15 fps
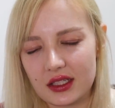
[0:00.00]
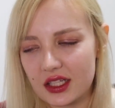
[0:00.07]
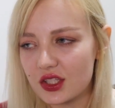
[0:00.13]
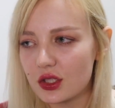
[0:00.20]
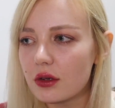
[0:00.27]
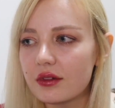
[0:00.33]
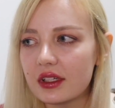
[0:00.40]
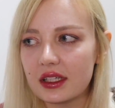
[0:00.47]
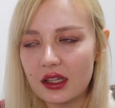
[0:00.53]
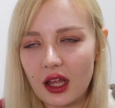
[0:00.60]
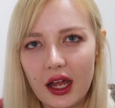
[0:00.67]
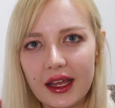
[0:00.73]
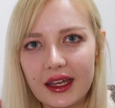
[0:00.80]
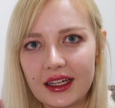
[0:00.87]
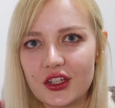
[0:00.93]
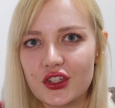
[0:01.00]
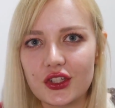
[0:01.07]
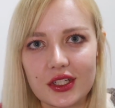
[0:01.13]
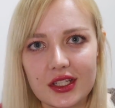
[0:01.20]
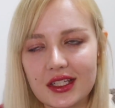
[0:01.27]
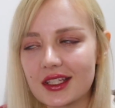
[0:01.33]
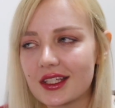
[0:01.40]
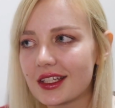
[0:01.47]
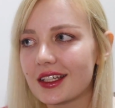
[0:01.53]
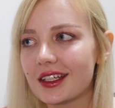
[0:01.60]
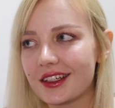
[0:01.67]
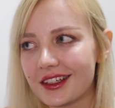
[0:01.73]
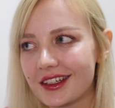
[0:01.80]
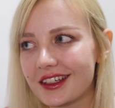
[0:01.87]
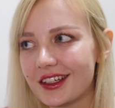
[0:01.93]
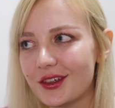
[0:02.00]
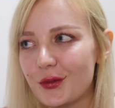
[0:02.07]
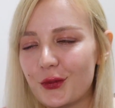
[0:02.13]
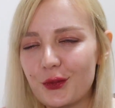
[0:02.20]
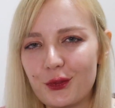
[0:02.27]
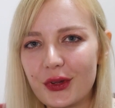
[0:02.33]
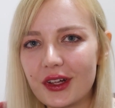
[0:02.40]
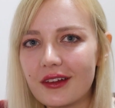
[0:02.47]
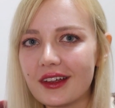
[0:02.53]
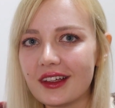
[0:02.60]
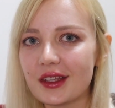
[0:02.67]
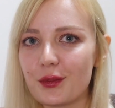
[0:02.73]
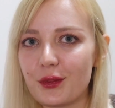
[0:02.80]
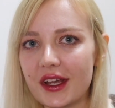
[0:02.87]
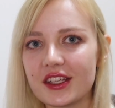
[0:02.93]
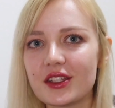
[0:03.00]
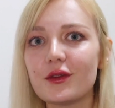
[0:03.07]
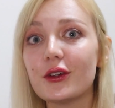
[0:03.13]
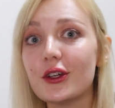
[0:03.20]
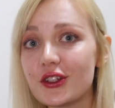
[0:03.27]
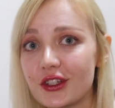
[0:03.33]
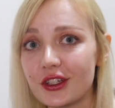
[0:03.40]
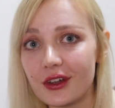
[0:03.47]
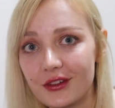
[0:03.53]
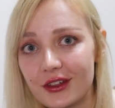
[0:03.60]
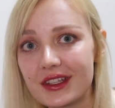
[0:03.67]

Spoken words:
It's not really lying, it's just building the best version of